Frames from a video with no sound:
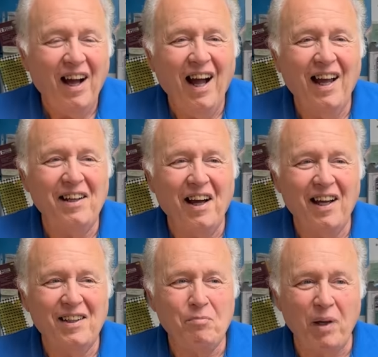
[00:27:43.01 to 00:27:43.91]
And I,
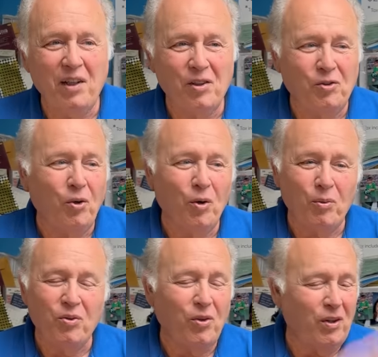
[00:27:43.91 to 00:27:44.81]
uh, me and the dog were
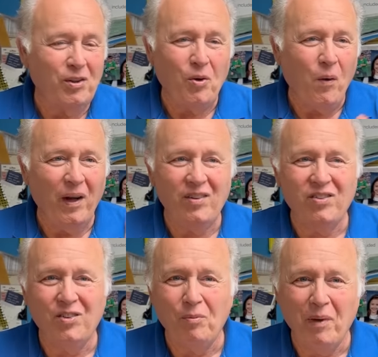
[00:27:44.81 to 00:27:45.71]
sorting coins
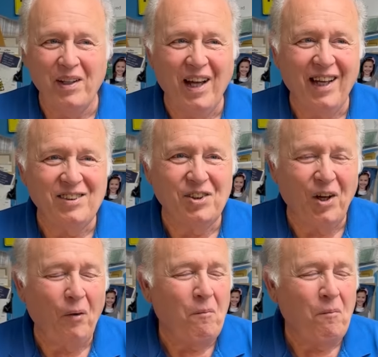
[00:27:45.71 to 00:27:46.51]
till midnight, you know.